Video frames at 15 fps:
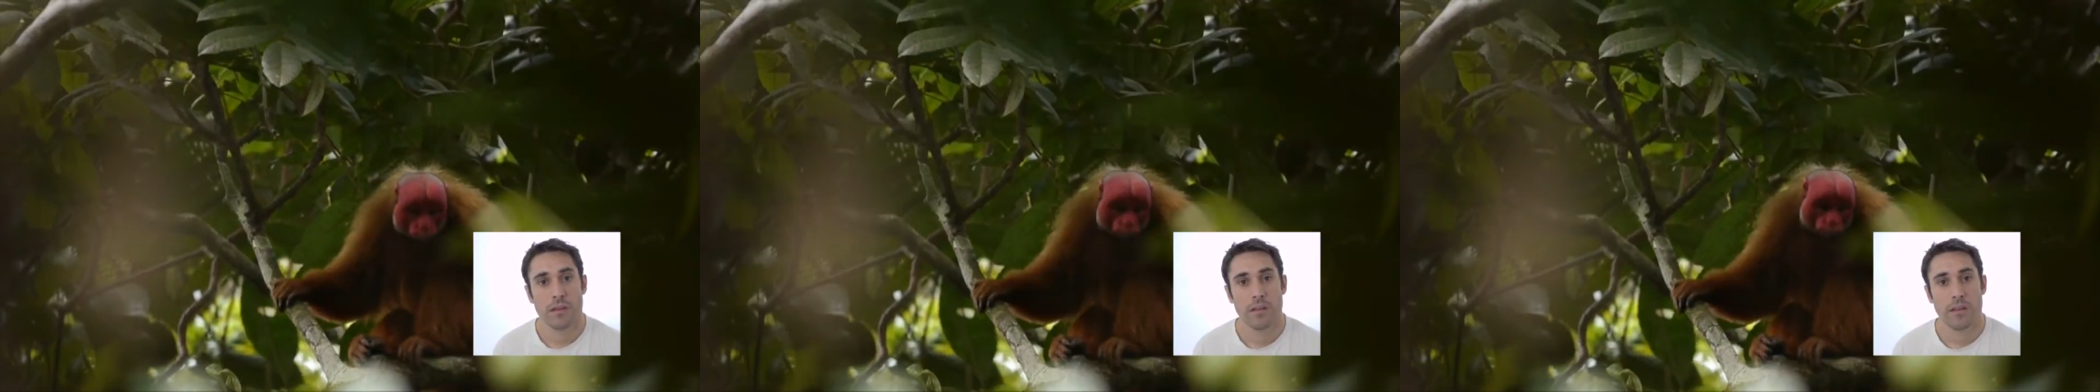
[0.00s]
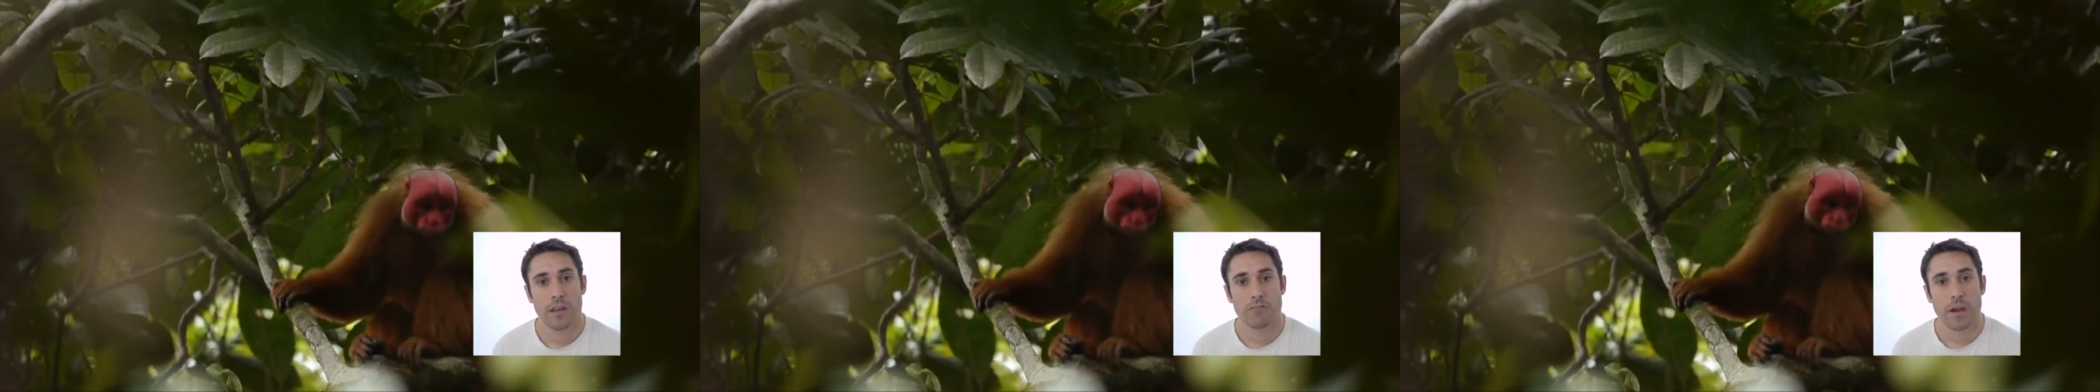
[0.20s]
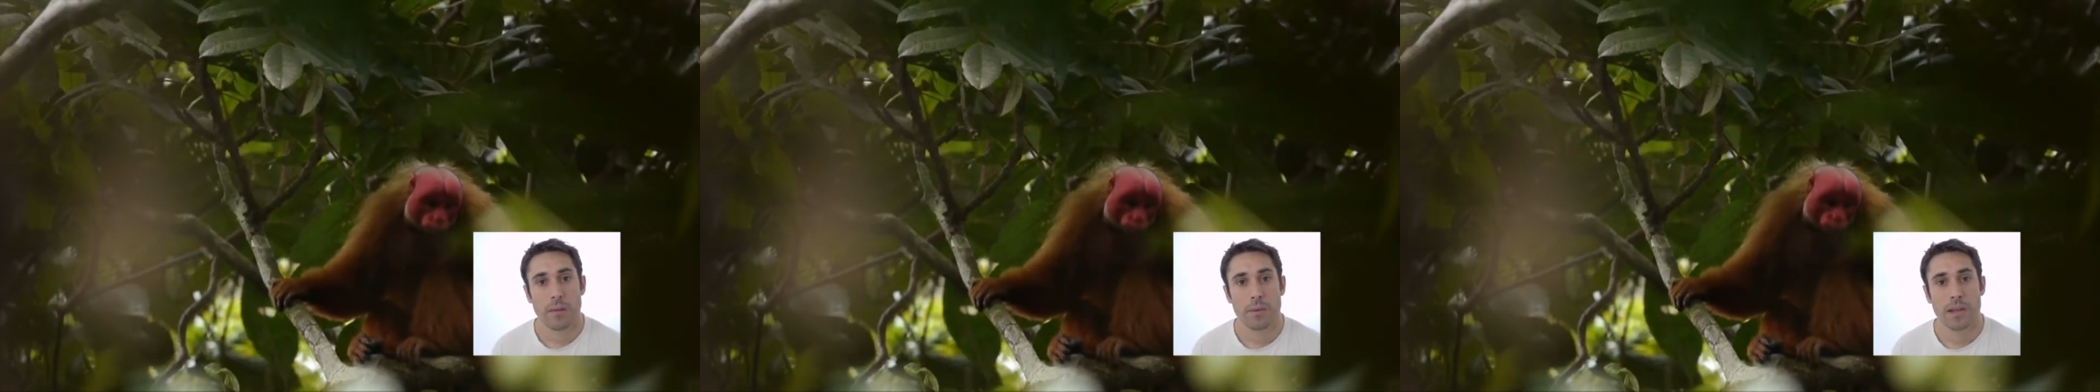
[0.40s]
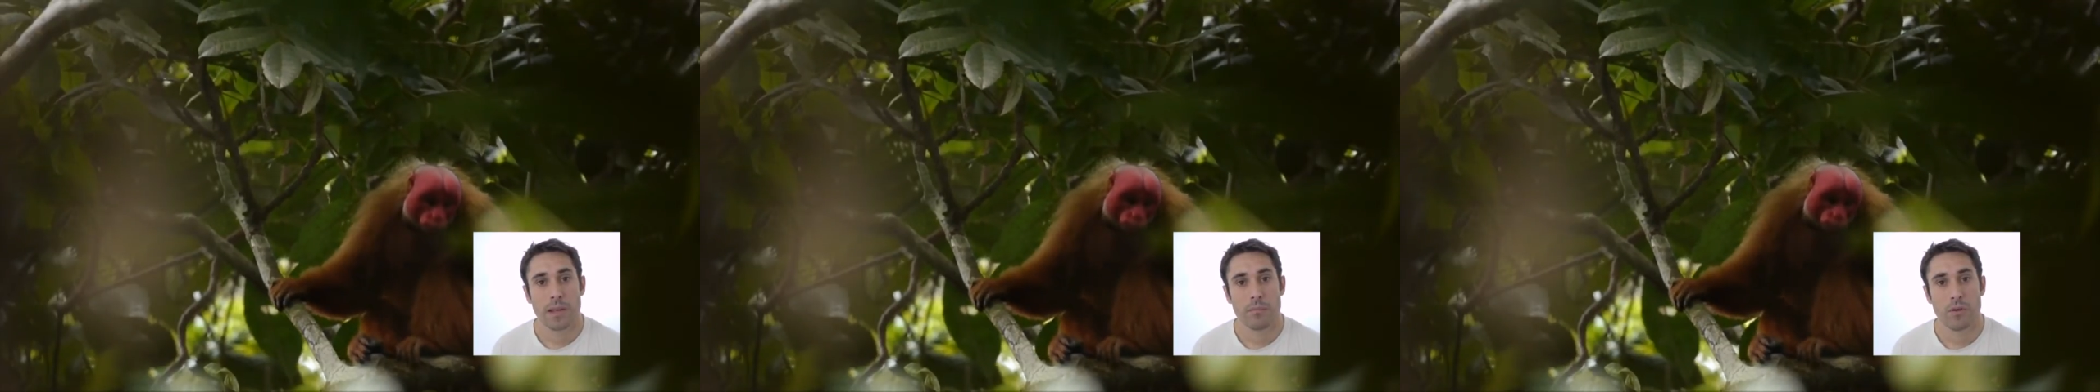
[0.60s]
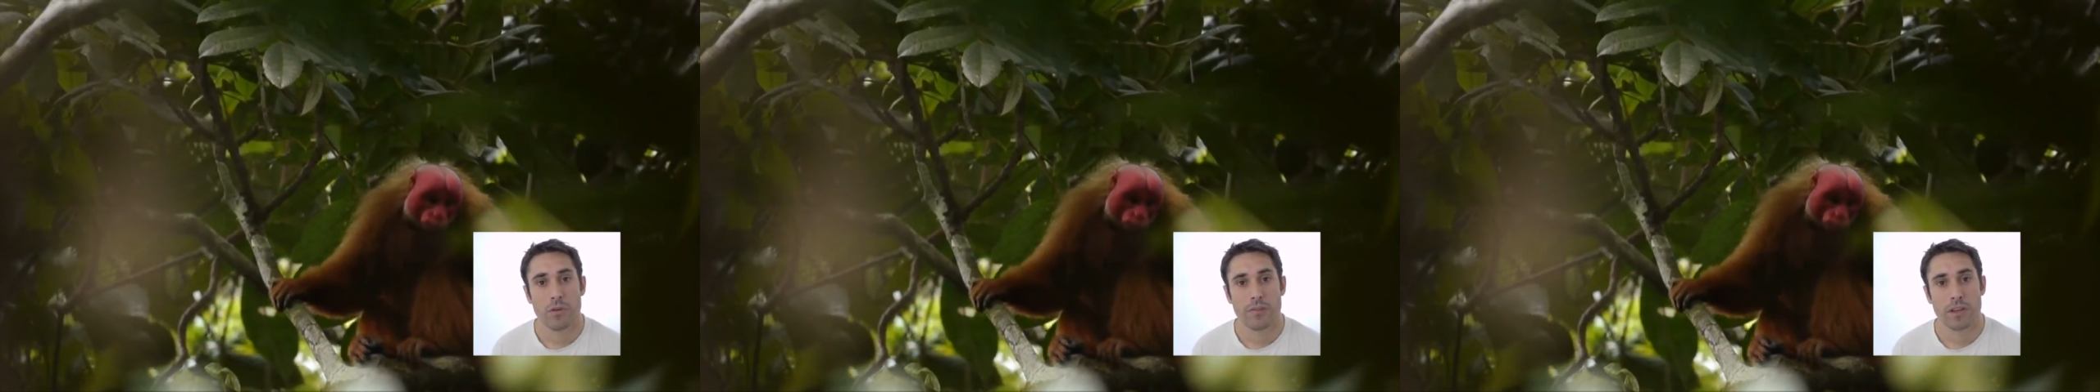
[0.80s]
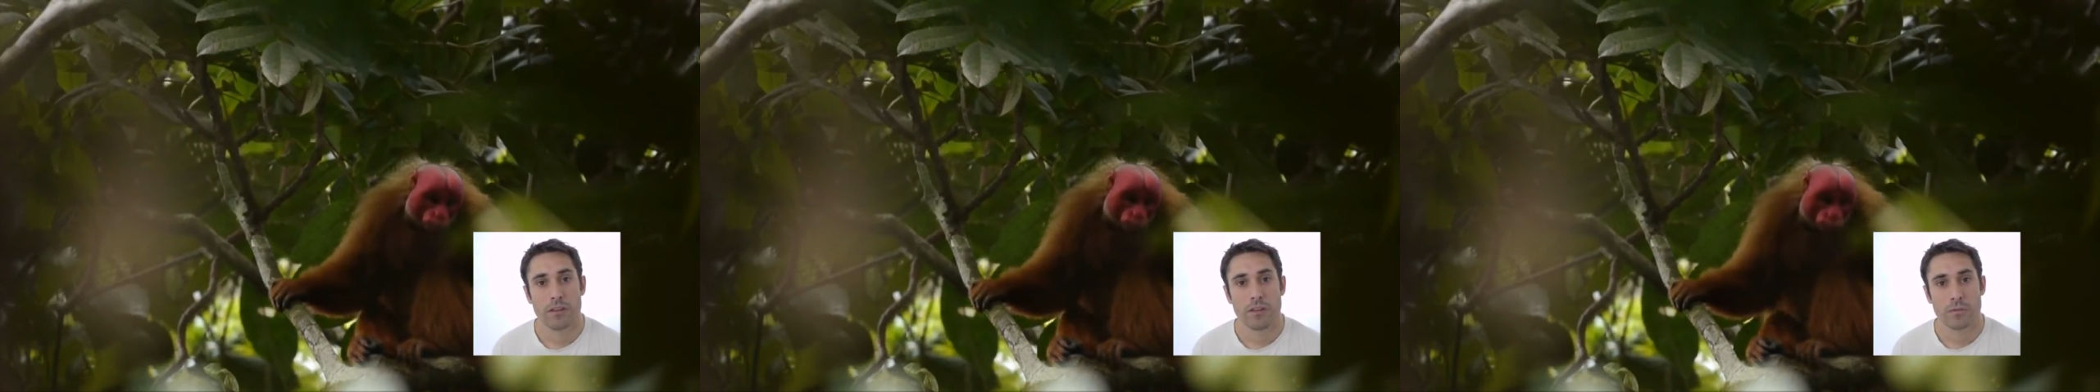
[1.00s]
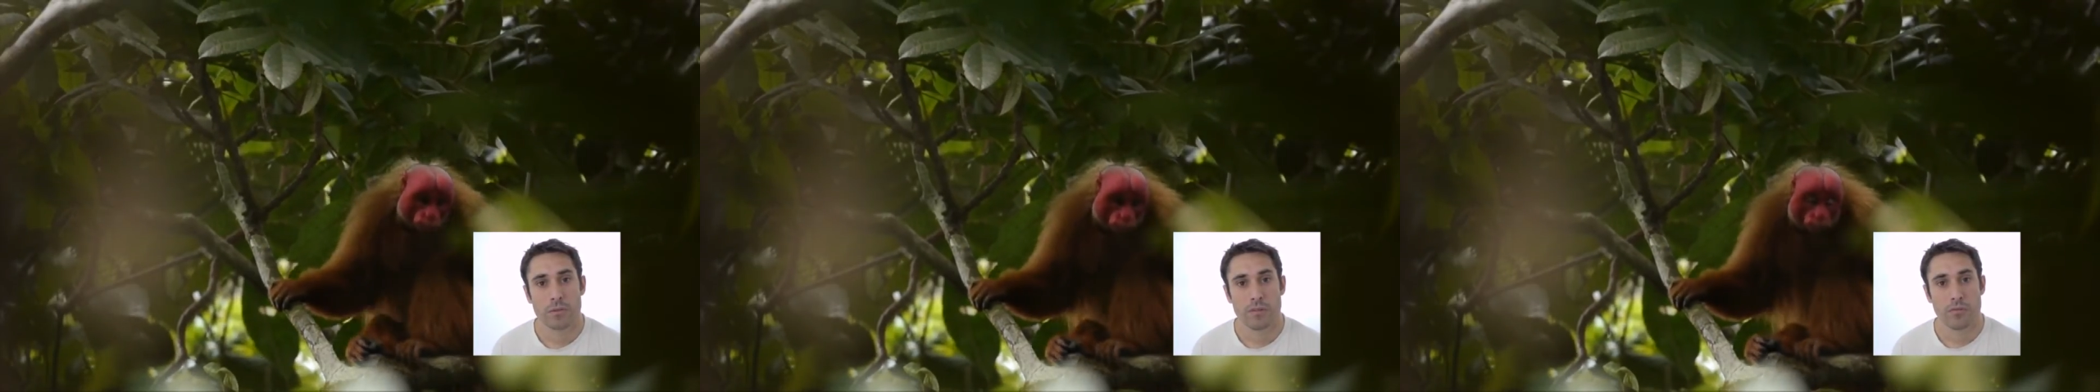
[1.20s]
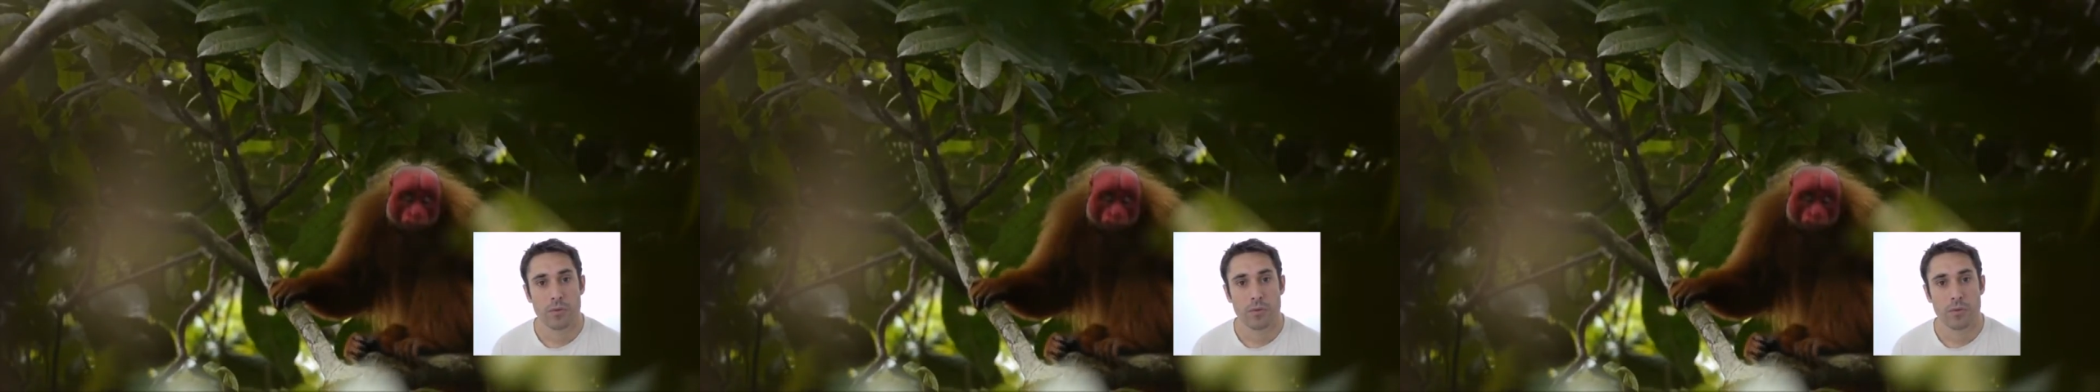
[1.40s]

Now rapidly moving groups